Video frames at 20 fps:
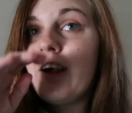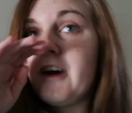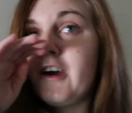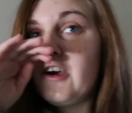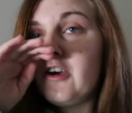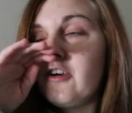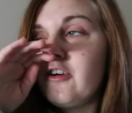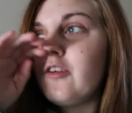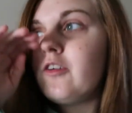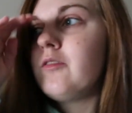
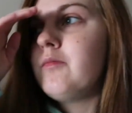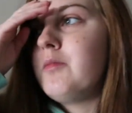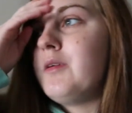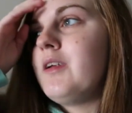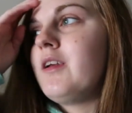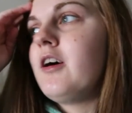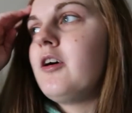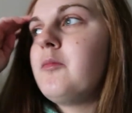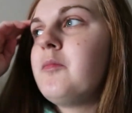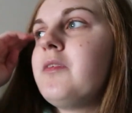I've
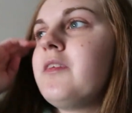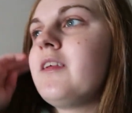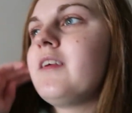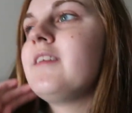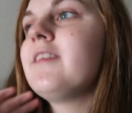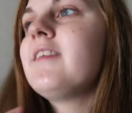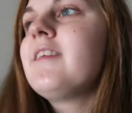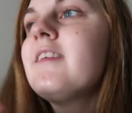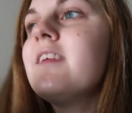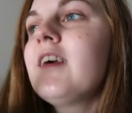been up
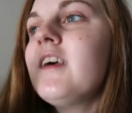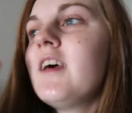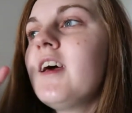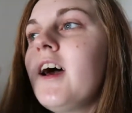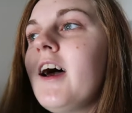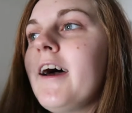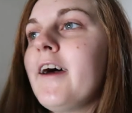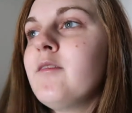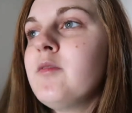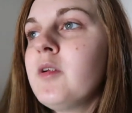since,
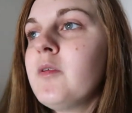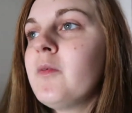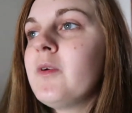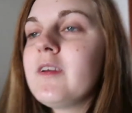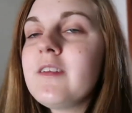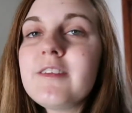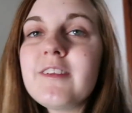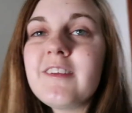I've been awake